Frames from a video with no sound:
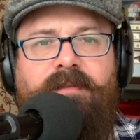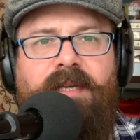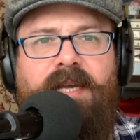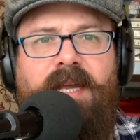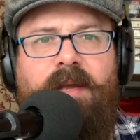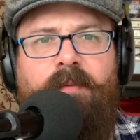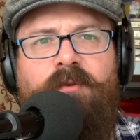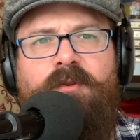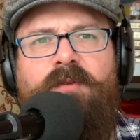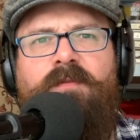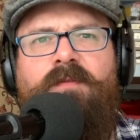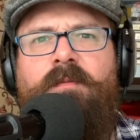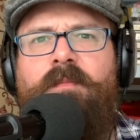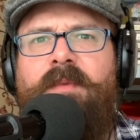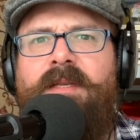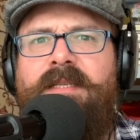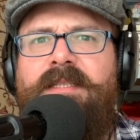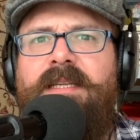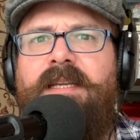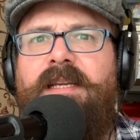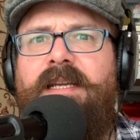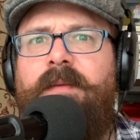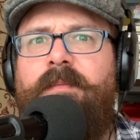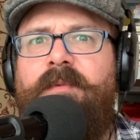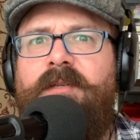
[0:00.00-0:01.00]
I am
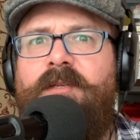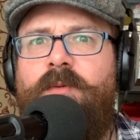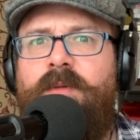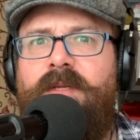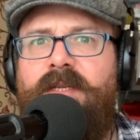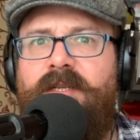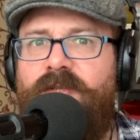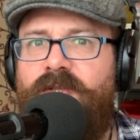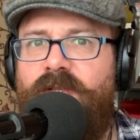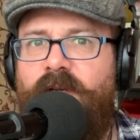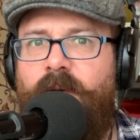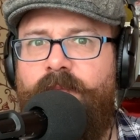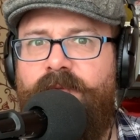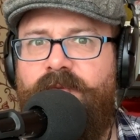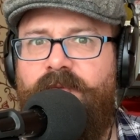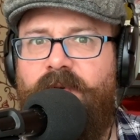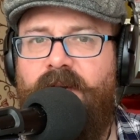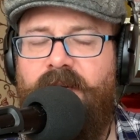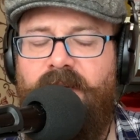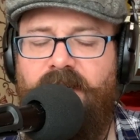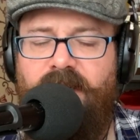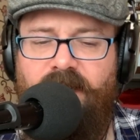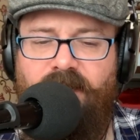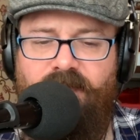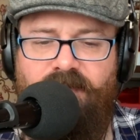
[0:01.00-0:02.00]
euphemistically between jobs
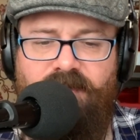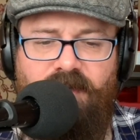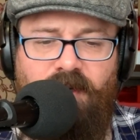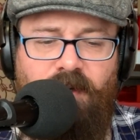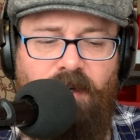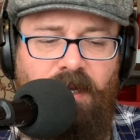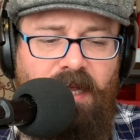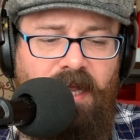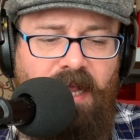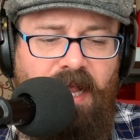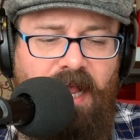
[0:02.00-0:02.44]
right now, so